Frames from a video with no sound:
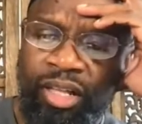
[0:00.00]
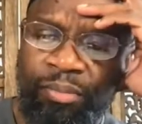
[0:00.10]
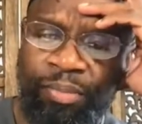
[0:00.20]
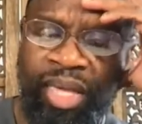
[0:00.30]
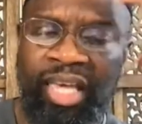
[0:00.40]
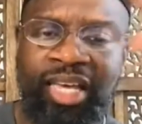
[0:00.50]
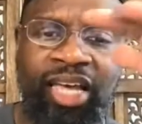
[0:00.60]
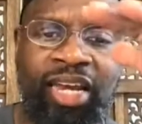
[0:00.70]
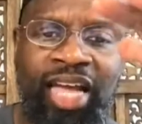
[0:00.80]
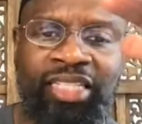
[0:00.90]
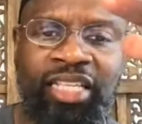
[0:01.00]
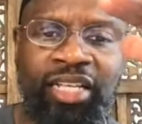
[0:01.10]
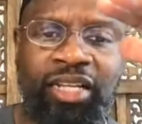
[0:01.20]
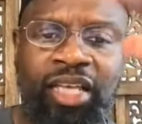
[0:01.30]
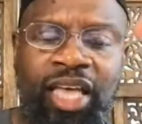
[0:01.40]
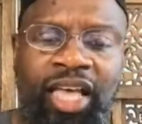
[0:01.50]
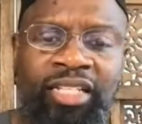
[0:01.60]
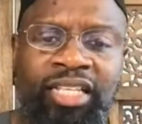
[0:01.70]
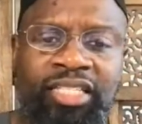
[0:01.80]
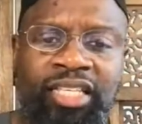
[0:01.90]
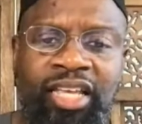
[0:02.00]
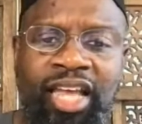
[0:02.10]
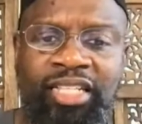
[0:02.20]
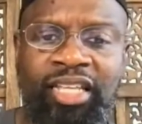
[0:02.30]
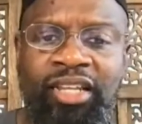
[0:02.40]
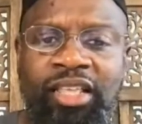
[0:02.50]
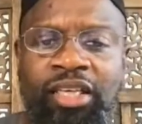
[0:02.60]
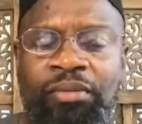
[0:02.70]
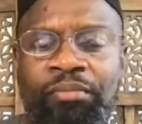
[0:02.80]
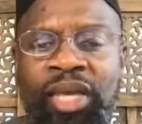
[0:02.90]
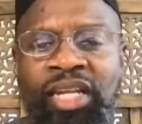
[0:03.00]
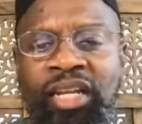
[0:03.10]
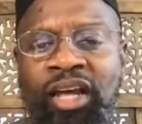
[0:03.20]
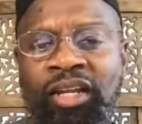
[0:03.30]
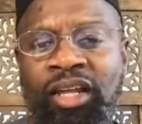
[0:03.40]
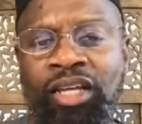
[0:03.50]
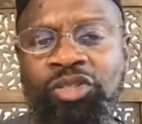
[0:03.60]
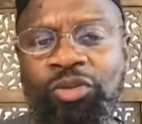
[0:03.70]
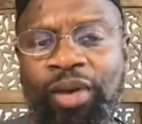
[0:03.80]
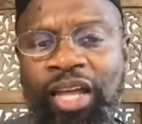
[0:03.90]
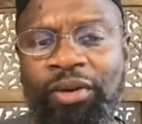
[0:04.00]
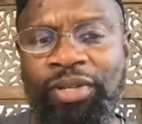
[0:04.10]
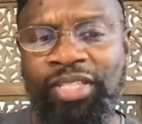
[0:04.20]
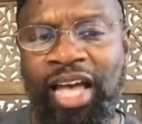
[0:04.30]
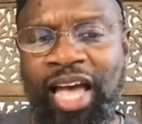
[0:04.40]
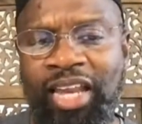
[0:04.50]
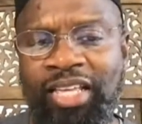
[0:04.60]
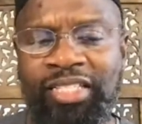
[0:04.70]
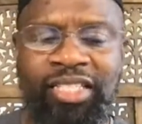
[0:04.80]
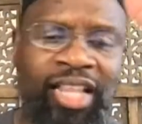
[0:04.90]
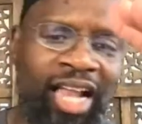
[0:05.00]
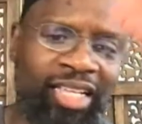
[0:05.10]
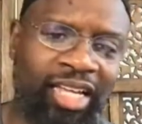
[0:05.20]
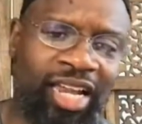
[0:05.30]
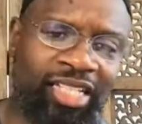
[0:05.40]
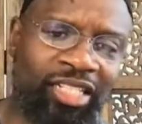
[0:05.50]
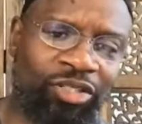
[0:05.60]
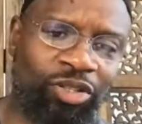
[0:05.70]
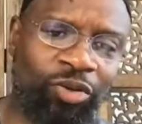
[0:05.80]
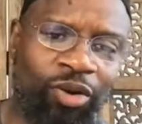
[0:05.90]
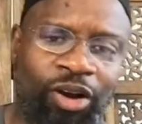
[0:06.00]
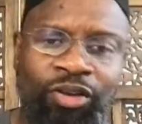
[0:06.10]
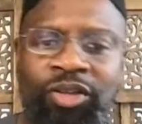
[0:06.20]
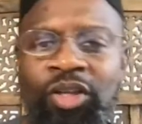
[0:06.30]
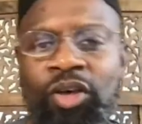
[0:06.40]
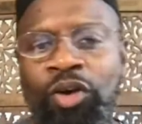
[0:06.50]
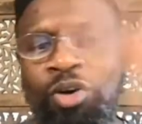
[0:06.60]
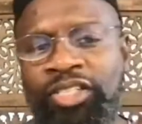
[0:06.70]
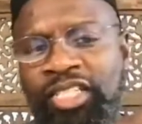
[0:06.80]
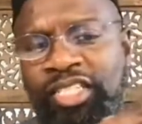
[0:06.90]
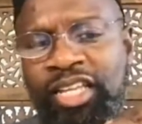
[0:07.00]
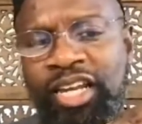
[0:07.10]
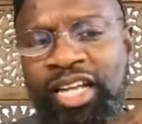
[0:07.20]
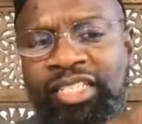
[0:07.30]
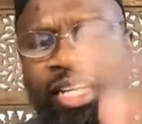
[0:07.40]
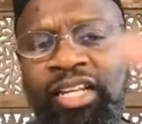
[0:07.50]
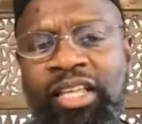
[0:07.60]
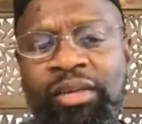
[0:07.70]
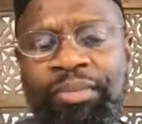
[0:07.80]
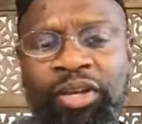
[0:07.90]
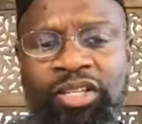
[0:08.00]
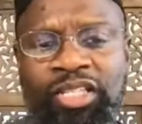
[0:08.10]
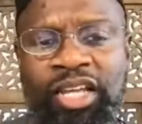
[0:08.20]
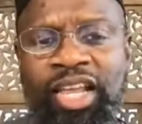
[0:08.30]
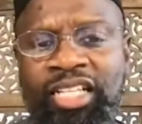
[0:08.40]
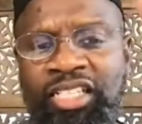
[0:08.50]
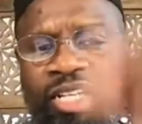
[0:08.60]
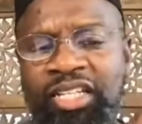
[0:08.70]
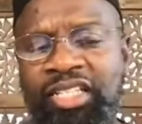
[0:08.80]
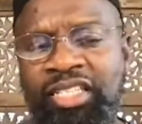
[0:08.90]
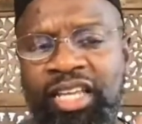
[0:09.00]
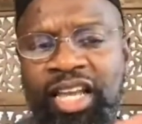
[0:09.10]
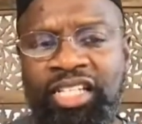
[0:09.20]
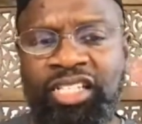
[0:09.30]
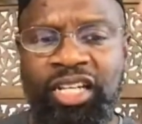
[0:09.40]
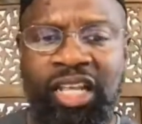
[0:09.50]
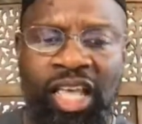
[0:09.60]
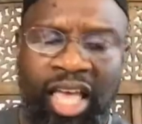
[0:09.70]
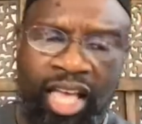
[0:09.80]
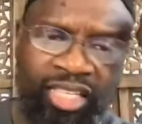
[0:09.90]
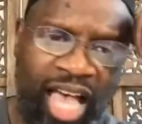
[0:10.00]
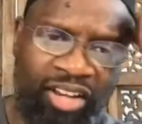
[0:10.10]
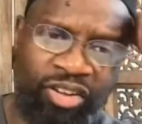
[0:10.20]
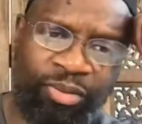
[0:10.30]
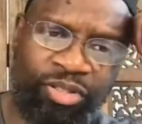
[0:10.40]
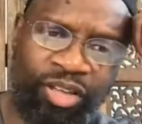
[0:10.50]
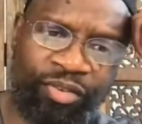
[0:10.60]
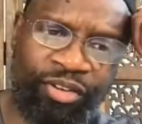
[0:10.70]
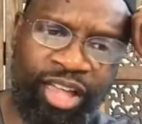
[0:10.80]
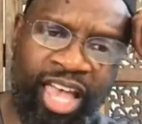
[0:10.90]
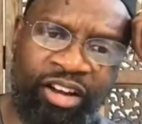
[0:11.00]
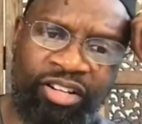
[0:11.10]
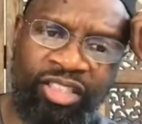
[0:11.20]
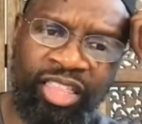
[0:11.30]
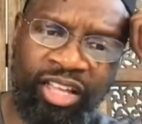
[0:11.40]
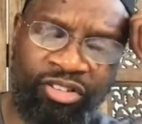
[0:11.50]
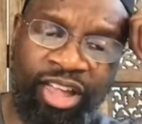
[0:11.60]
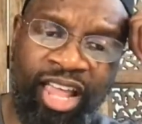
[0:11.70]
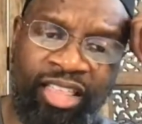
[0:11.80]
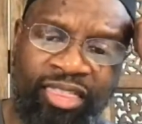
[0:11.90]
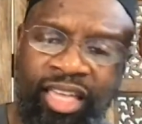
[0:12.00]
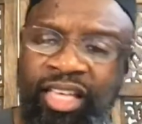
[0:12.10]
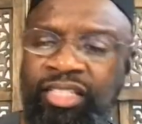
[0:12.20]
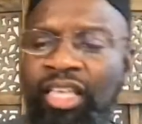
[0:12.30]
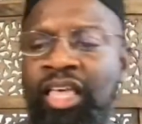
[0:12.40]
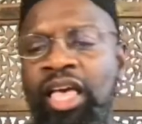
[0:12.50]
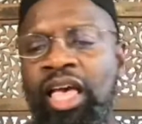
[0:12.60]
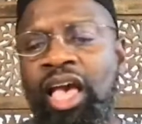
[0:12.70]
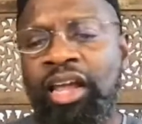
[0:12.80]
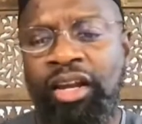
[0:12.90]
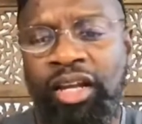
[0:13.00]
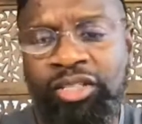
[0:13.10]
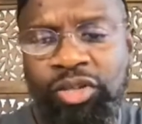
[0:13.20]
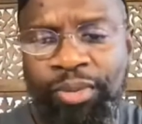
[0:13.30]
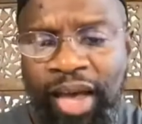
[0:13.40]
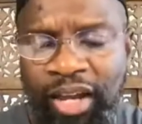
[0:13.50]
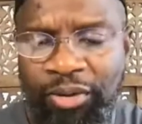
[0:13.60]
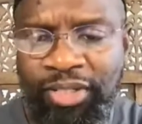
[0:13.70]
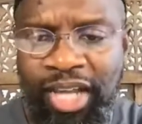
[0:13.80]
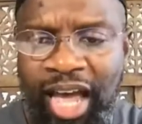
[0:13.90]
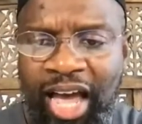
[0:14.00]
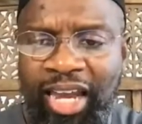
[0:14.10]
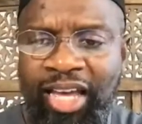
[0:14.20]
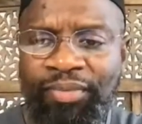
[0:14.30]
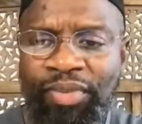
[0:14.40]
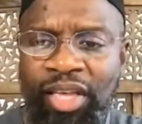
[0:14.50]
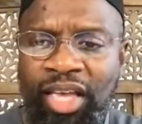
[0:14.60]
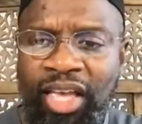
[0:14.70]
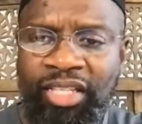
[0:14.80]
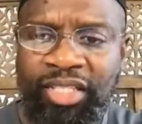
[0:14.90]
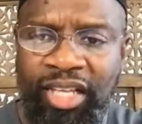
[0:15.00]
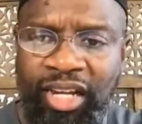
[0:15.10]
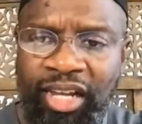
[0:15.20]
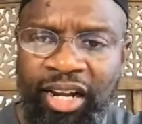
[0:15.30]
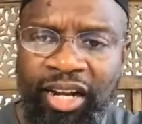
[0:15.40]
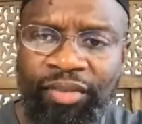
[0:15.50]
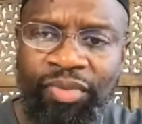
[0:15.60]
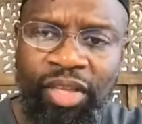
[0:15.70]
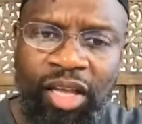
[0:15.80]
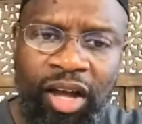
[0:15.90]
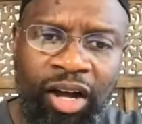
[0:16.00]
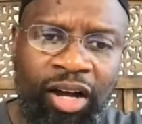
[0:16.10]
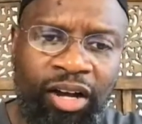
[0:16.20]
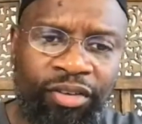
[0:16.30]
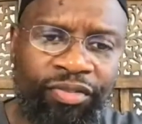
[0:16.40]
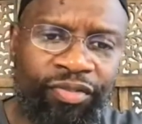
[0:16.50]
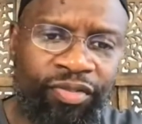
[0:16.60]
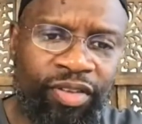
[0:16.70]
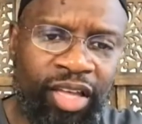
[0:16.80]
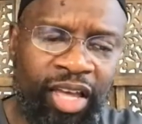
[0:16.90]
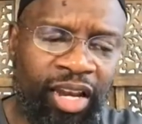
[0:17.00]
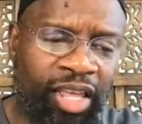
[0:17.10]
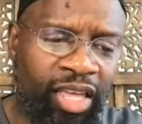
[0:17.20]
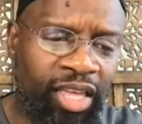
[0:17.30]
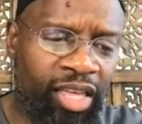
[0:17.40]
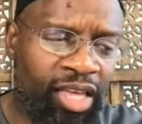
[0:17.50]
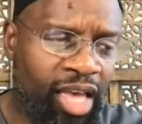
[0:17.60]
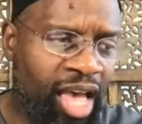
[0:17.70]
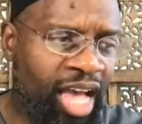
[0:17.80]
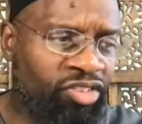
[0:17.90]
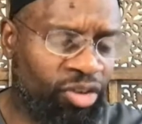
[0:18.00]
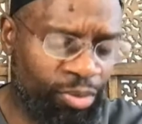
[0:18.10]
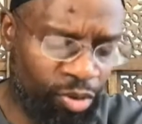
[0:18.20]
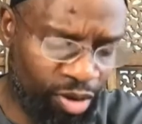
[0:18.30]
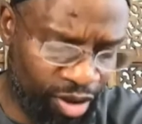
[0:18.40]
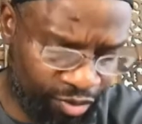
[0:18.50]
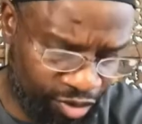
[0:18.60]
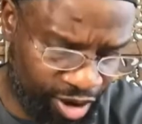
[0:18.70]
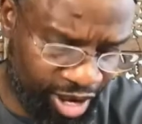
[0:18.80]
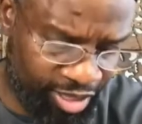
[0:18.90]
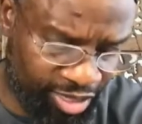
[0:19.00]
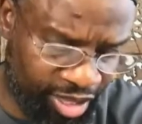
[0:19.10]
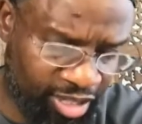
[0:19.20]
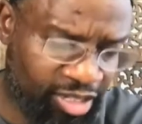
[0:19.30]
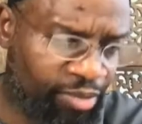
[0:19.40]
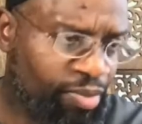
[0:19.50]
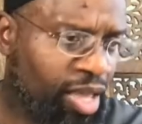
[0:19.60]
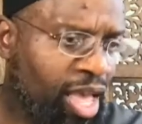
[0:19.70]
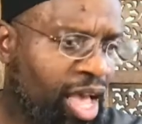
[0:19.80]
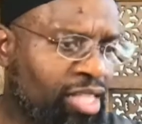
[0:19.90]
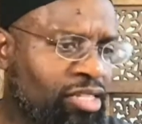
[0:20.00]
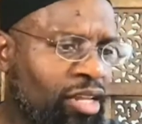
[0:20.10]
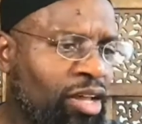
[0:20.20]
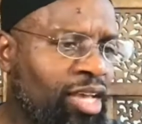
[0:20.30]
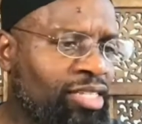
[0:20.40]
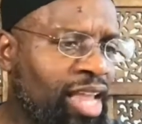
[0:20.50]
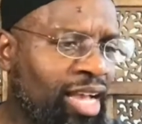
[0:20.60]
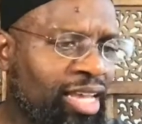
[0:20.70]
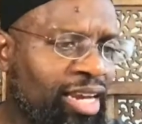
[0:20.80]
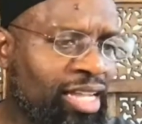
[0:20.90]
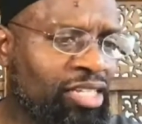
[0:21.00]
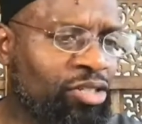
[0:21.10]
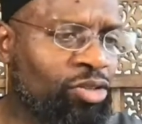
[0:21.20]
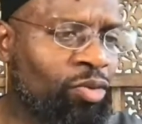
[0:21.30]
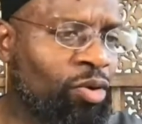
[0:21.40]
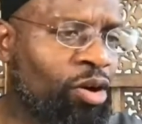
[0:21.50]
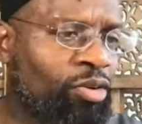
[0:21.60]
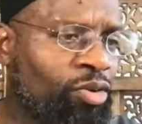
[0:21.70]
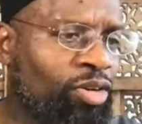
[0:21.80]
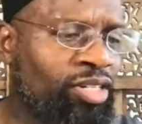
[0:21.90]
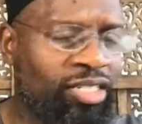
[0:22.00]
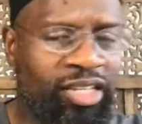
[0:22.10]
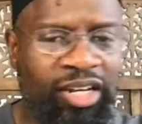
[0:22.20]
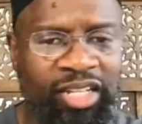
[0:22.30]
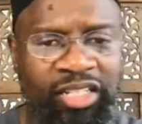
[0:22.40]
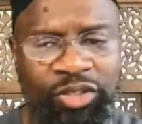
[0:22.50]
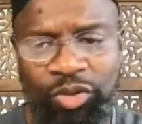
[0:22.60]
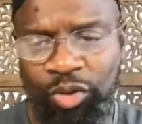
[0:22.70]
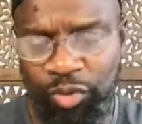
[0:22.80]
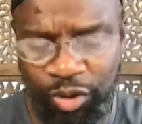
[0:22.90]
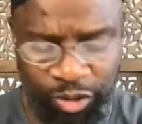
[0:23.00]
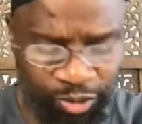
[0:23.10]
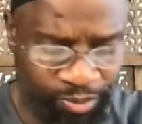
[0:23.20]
being connected and disconnected, meaning Allah subhanahu wa ta'ala is not connected to the world or disconnected, because connection and disconnection is attributes of created things, and Allah subhanahu wa ta'ala is clear of any attribute of created things. Hence, Allah is not connected to the world or disconnected to the world.